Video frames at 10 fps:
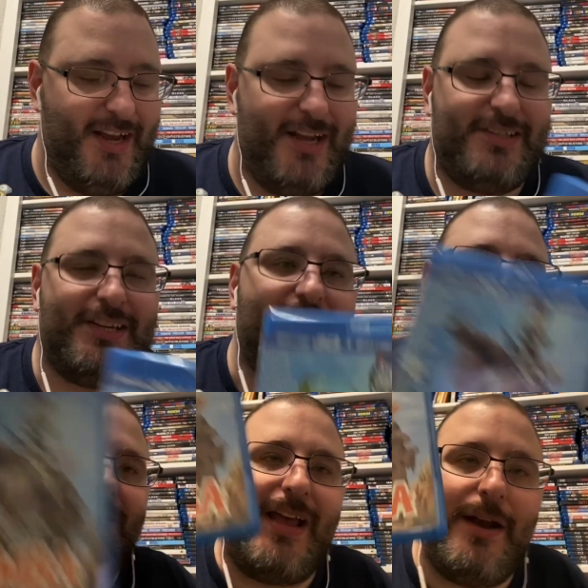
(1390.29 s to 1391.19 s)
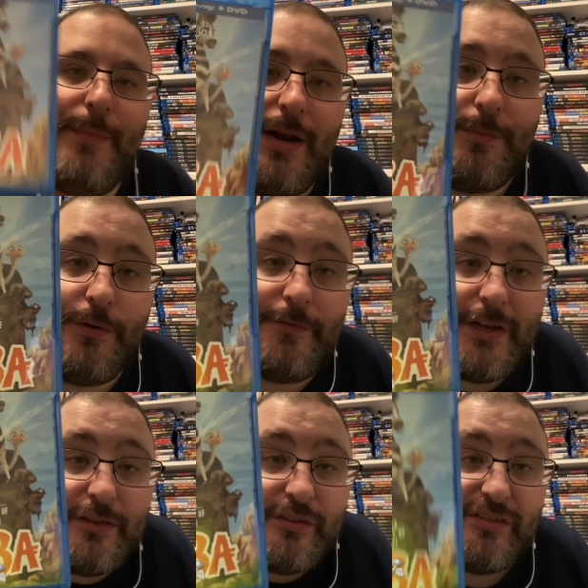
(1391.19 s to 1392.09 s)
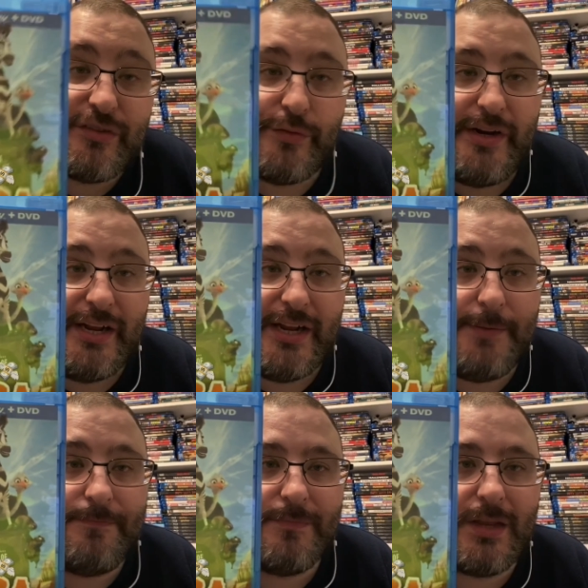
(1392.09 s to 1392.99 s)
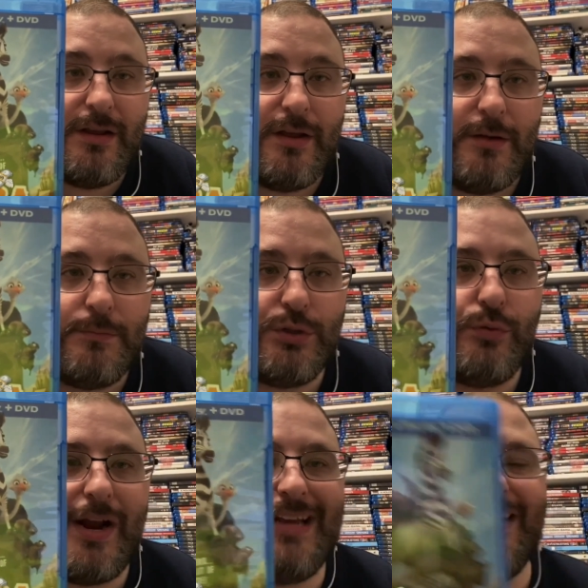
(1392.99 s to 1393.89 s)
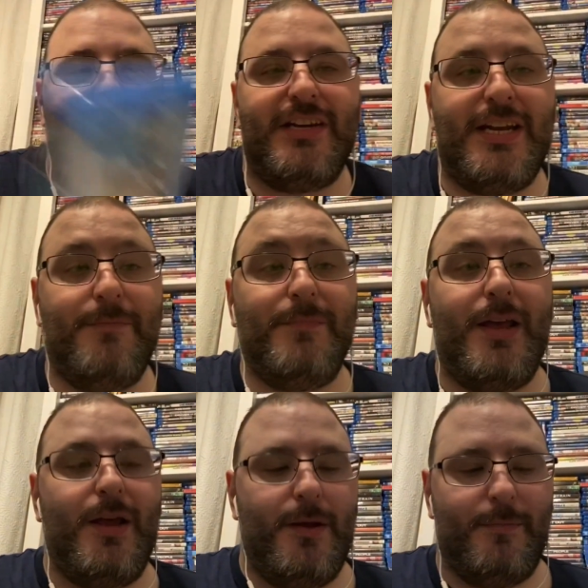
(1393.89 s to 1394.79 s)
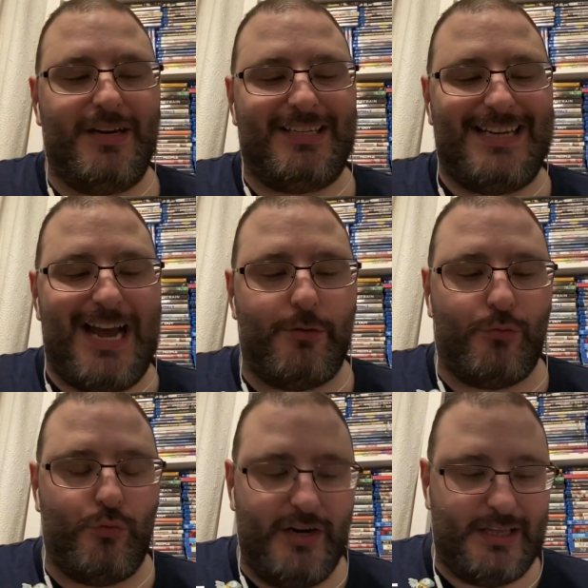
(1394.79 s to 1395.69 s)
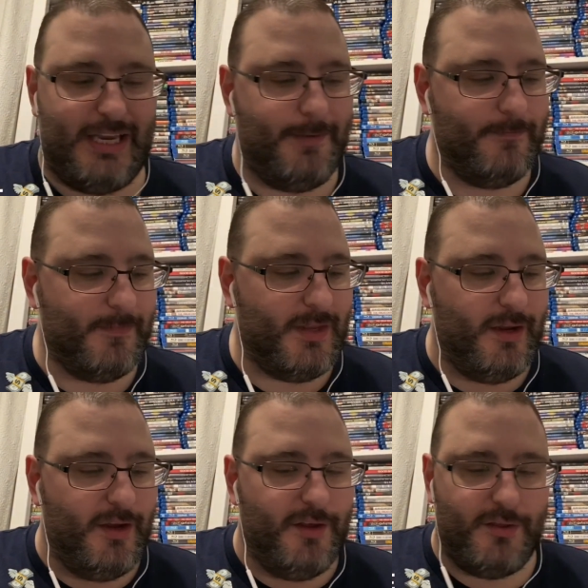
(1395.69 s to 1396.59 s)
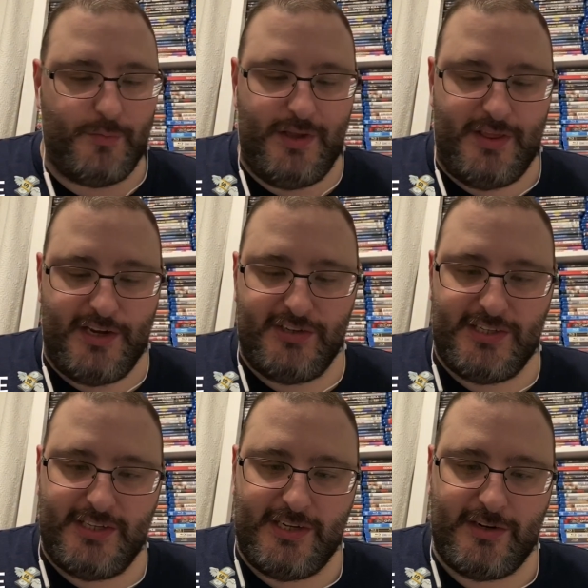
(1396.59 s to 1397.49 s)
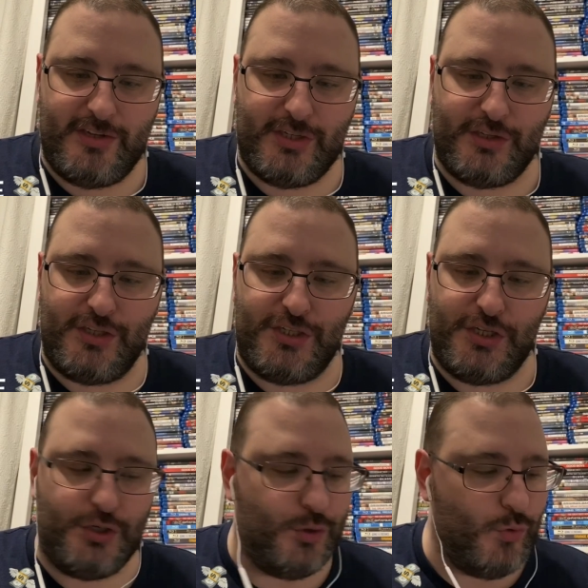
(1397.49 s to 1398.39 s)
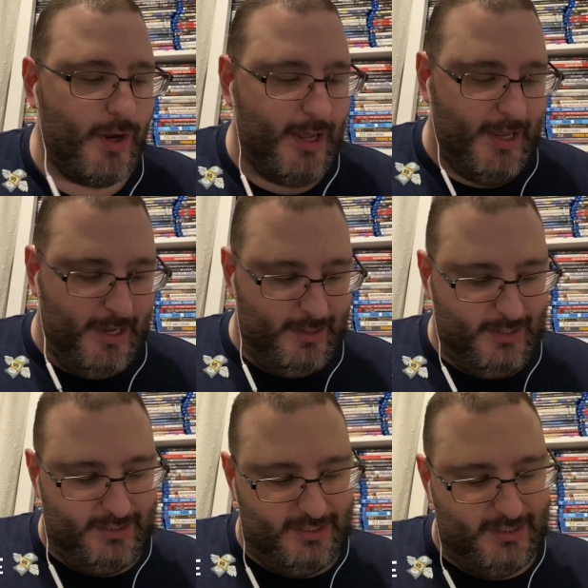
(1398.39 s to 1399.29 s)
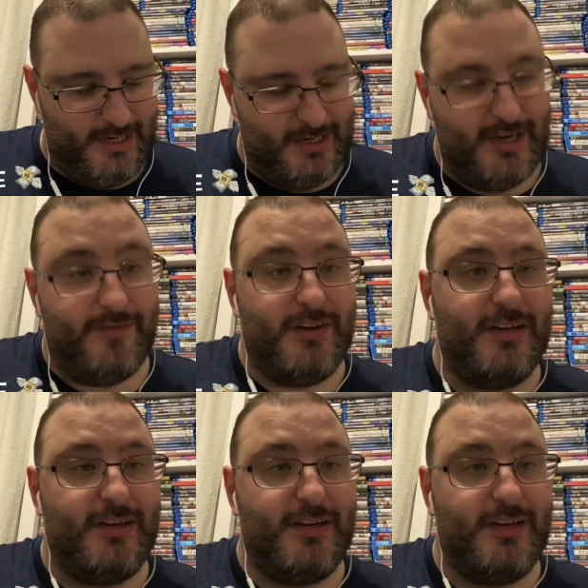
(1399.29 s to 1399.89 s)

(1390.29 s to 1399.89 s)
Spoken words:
It's a animated movie. It's in 3D, Blu-ray DVD, but it's not really 3 things in here. It's only 2. This is the DVD.